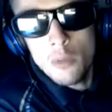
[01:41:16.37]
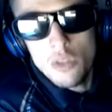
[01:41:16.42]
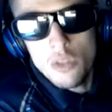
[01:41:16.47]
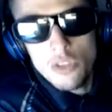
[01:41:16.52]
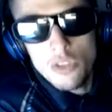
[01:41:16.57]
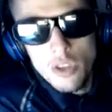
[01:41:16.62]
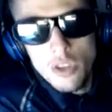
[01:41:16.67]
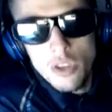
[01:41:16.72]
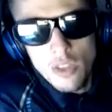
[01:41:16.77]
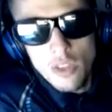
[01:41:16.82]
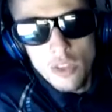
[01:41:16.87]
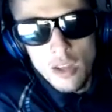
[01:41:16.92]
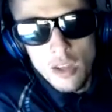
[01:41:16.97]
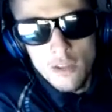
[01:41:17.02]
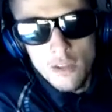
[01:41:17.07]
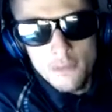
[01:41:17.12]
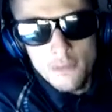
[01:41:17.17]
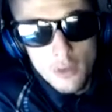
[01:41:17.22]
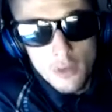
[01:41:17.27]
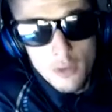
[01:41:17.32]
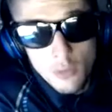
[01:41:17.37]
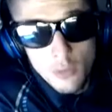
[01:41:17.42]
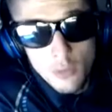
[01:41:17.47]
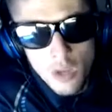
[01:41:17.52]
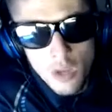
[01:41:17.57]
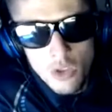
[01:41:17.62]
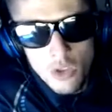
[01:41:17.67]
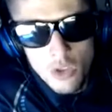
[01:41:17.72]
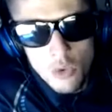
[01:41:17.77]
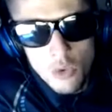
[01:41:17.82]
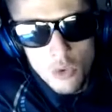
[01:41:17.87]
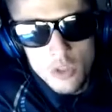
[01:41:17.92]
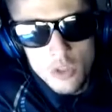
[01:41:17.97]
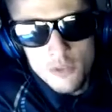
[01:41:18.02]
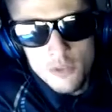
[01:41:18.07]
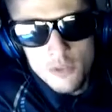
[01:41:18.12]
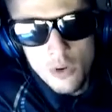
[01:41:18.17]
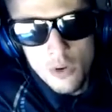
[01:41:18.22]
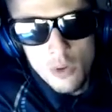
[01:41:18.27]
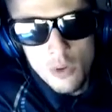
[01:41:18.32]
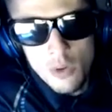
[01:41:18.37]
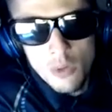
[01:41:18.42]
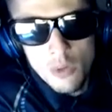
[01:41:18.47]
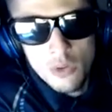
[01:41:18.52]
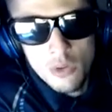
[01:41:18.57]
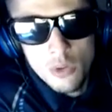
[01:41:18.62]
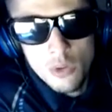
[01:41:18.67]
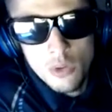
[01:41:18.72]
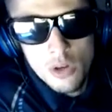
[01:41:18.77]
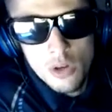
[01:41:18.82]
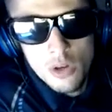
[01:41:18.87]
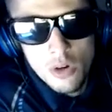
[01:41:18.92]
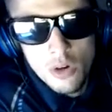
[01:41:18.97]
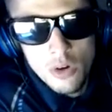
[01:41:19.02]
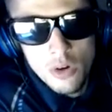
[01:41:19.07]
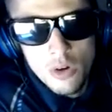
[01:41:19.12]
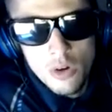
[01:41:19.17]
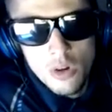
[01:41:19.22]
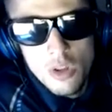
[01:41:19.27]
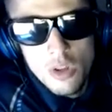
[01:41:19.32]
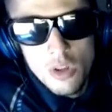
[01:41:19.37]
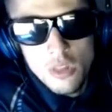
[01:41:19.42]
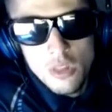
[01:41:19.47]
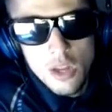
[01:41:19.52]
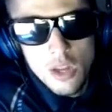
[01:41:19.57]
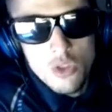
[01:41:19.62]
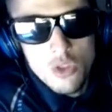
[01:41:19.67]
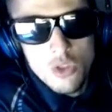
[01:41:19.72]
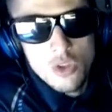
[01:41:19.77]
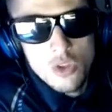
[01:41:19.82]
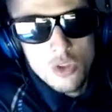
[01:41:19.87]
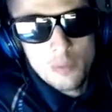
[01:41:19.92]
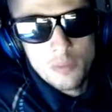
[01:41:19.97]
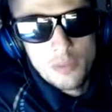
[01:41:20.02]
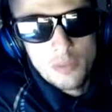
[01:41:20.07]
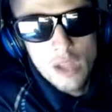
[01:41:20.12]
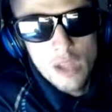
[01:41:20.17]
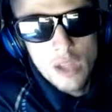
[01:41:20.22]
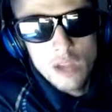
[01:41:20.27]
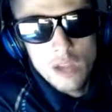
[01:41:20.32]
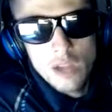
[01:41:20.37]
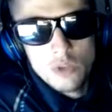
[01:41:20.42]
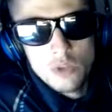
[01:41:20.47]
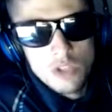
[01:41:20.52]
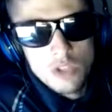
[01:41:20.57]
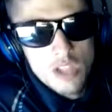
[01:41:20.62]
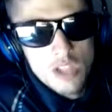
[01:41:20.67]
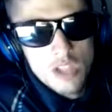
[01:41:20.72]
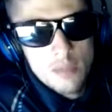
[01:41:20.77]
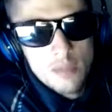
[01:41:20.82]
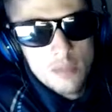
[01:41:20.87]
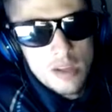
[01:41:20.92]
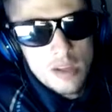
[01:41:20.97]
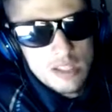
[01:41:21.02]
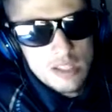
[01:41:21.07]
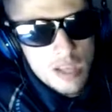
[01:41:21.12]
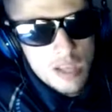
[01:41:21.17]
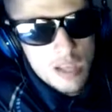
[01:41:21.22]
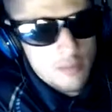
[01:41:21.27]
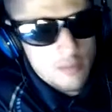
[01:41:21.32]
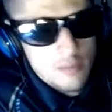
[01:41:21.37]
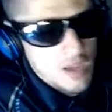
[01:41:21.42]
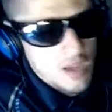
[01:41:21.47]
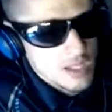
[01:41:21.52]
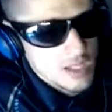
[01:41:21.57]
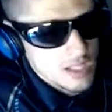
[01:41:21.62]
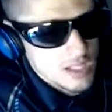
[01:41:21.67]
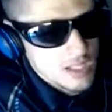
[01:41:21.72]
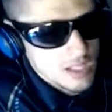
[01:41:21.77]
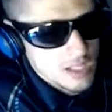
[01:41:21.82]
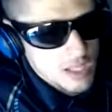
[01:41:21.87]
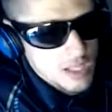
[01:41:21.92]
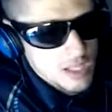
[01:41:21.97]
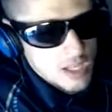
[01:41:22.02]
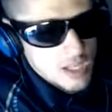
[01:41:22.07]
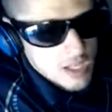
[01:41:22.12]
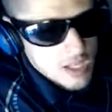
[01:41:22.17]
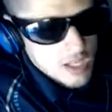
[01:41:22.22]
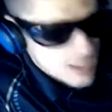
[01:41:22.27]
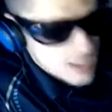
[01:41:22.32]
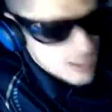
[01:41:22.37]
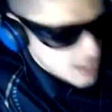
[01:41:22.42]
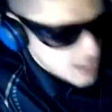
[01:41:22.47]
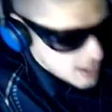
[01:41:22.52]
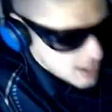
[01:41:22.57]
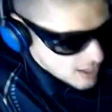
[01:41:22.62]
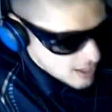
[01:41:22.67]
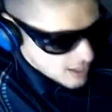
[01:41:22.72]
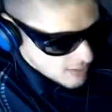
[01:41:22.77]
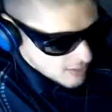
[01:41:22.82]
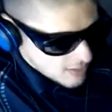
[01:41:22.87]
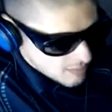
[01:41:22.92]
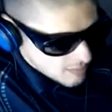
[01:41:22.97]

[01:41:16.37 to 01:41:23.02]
think that if ranked choice voting were to occur, that it should apply to a state by state basis, say,